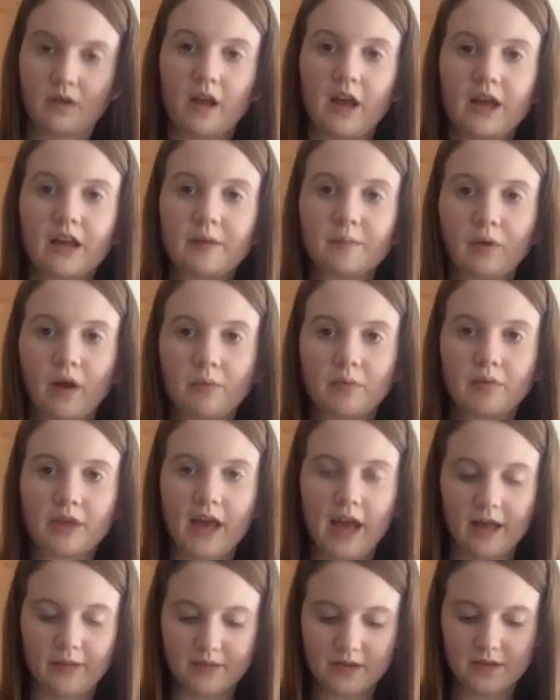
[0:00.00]
I can probably
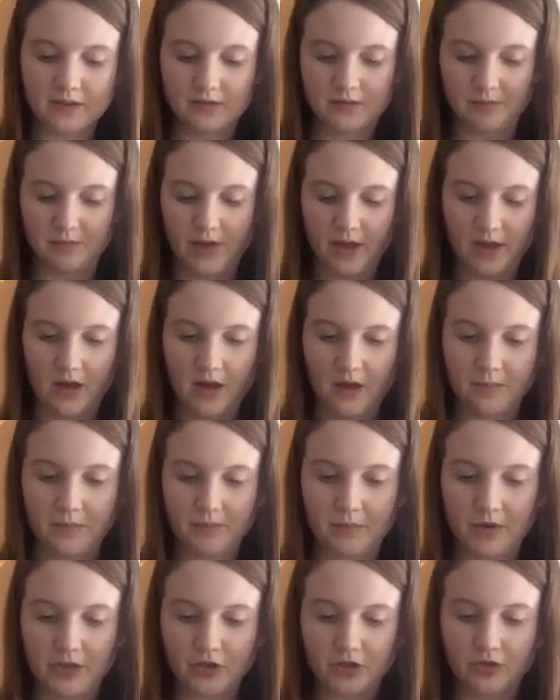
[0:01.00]
add these to my cup
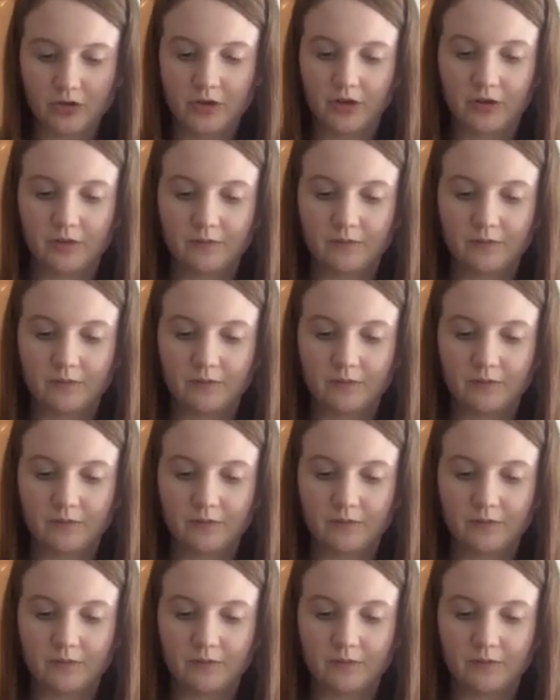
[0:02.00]
measure.